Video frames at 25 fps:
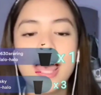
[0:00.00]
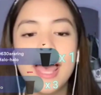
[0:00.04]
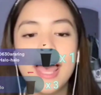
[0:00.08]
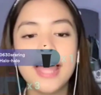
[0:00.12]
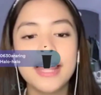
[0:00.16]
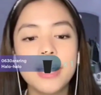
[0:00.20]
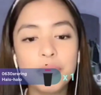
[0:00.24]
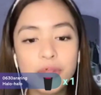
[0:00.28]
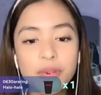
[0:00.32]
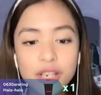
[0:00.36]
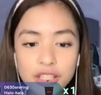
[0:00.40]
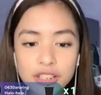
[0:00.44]

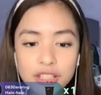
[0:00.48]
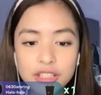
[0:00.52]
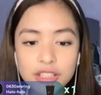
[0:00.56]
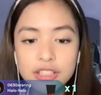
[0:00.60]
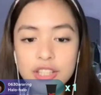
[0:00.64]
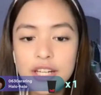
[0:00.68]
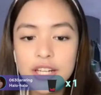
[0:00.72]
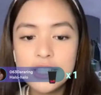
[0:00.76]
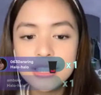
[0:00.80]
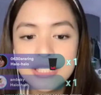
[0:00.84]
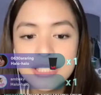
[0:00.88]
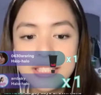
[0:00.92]
And I'm gonna
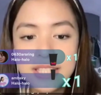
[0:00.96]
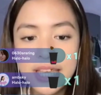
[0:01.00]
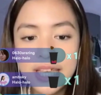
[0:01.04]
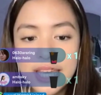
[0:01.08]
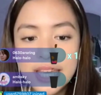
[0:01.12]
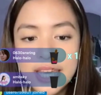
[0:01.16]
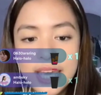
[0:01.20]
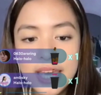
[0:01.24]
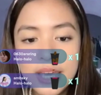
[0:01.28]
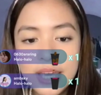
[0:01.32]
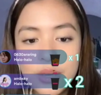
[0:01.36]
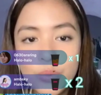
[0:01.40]
start
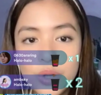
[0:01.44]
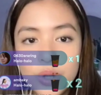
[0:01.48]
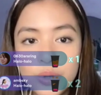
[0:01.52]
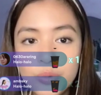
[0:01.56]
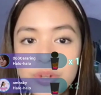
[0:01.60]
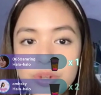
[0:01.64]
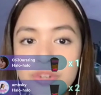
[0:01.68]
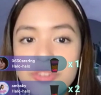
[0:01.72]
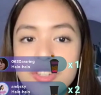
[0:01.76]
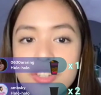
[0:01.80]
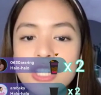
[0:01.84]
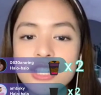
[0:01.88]
singing when
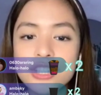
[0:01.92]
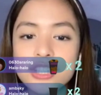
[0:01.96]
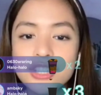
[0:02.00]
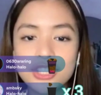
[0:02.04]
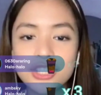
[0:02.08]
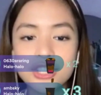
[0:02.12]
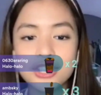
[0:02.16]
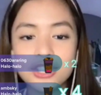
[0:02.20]
we reach